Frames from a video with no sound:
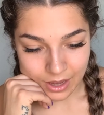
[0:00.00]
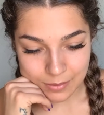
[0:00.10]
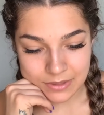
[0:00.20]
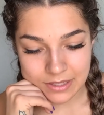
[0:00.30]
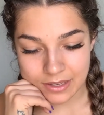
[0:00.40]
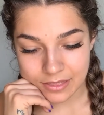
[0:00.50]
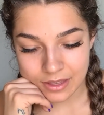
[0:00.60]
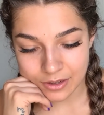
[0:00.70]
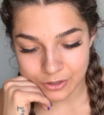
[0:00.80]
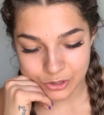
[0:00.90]
I'm seeing
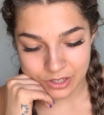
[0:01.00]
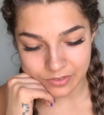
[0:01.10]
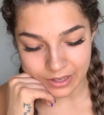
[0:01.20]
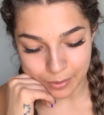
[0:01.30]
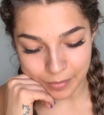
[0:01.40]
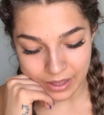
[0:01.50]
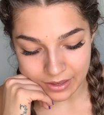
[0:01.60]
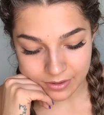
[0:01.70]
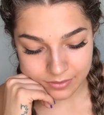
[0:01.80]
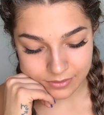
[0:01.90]
the energy of like a
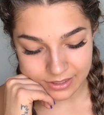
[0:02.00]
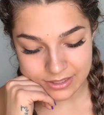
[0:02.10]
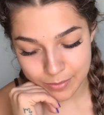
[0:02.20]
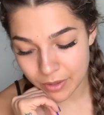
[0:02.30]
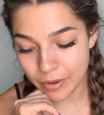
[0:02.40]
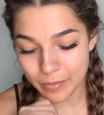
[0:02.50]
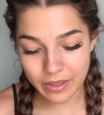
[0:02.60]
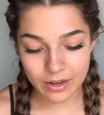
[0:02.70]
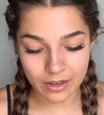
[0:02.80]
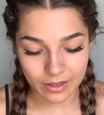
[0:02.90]
pet. Like somebody might be
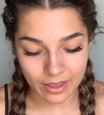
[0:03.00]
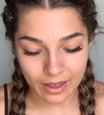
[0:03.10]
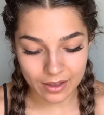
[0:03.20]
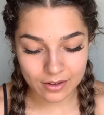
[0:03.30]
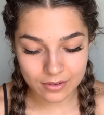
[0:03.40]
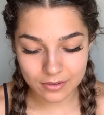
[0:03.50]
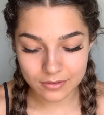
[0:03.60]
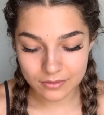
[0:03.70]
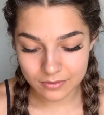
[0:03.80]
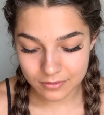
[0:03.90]
getting a cat.
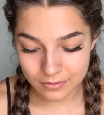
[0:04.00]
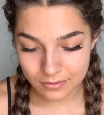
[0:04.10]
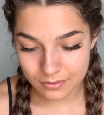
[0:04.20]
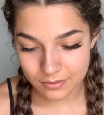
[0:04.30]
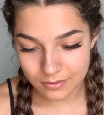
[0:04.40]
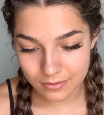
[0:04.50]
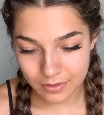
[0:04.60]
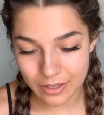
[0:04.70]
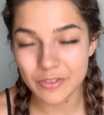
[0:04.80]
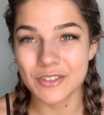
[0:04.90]

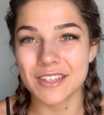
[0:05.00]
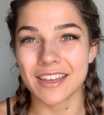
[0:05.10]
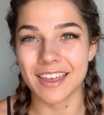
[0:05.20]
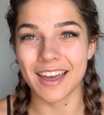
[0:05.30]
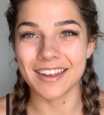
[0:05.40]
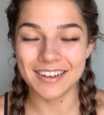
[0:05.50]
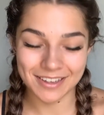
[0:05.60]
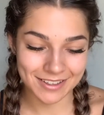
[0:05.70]
It feels like a cat.